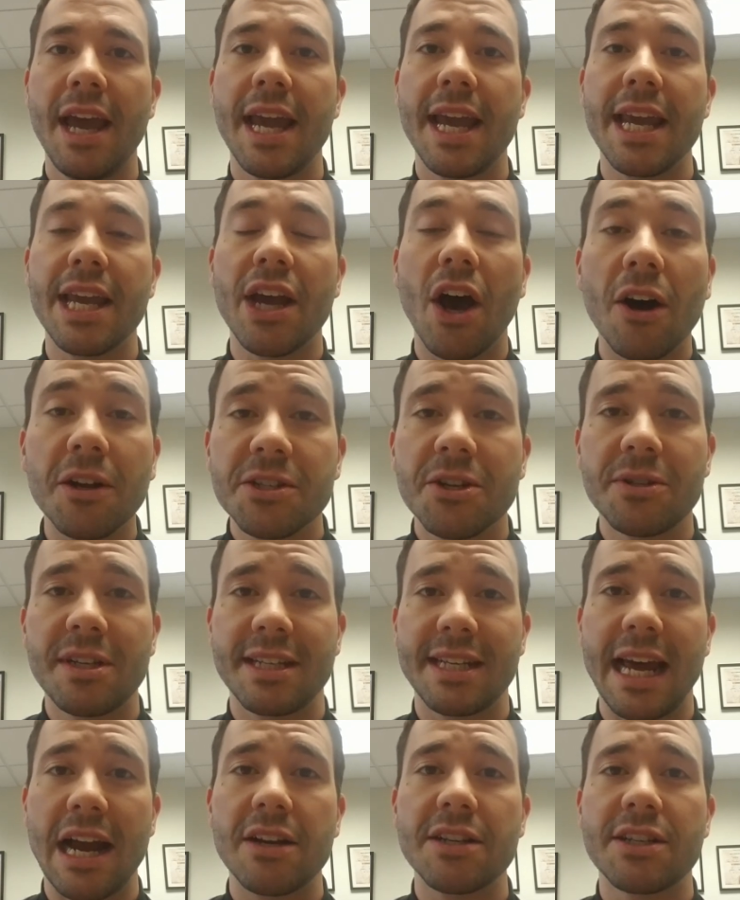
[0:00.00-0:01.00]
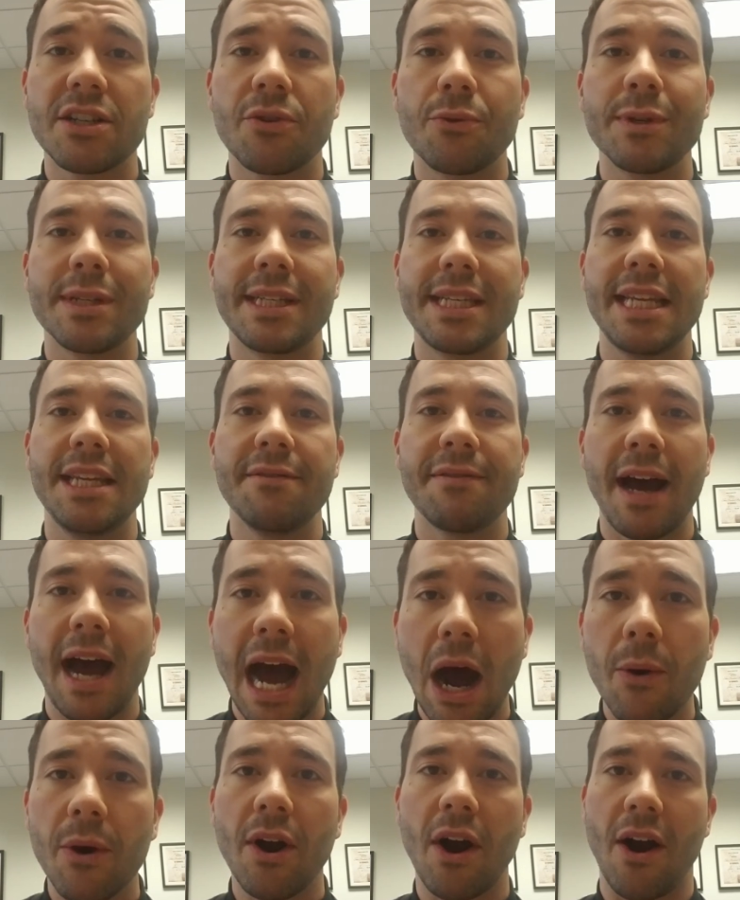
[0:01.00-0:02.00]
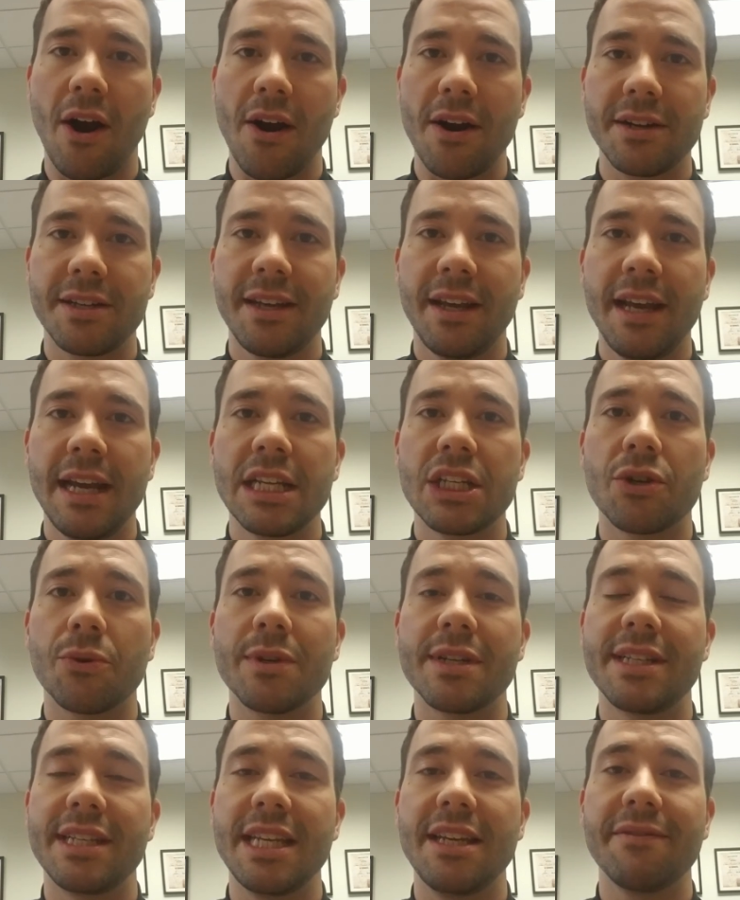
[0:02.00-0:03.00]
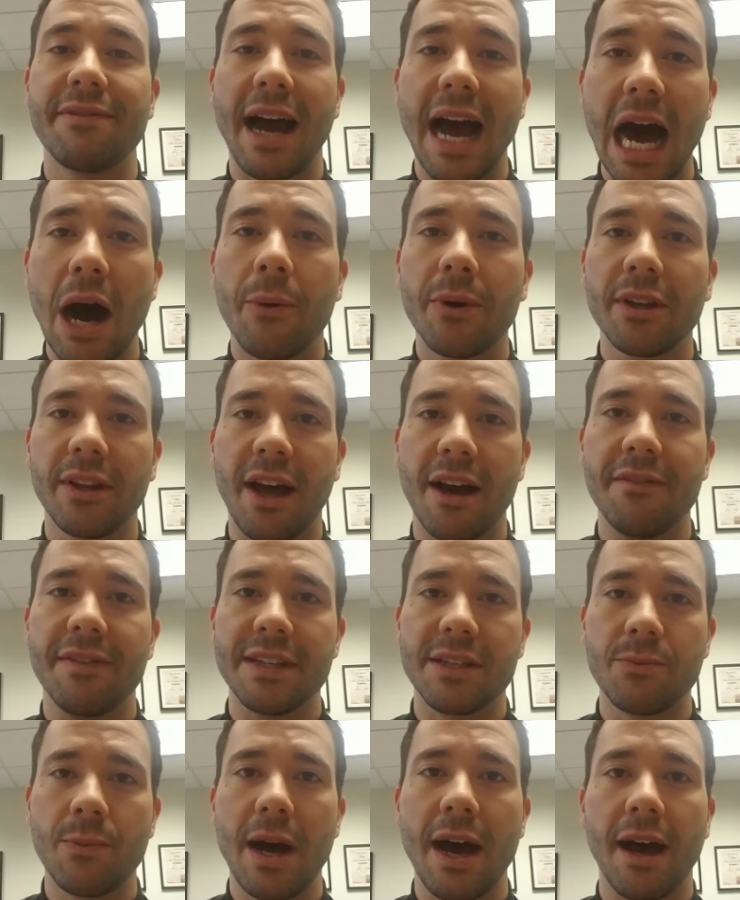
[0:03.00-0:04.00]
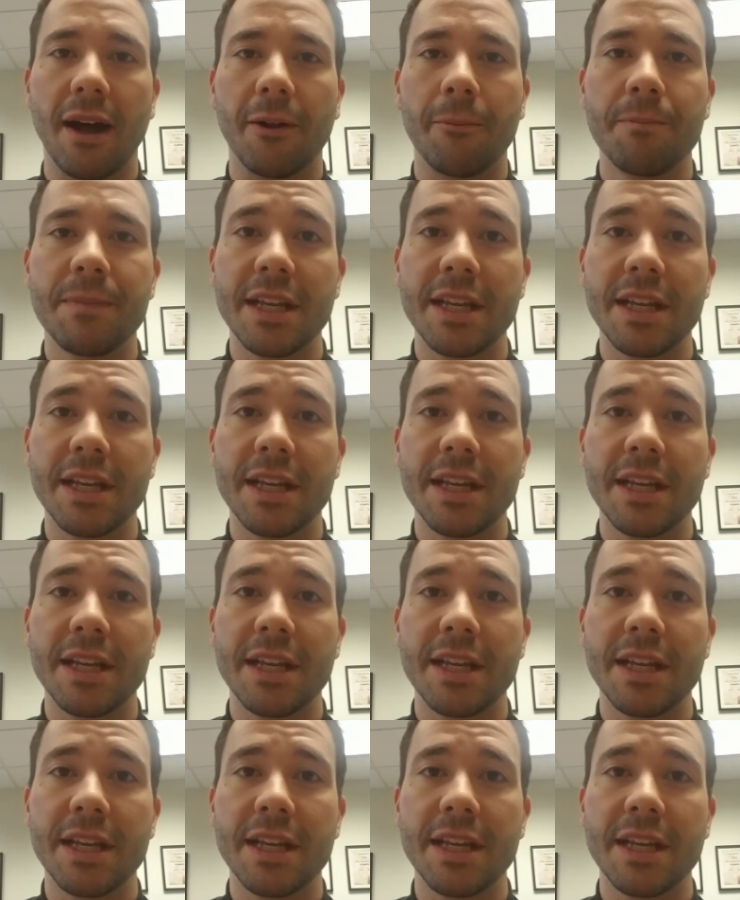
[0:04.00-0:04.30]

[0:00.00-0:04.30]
He also desires to receive our heart, to receive our love as well.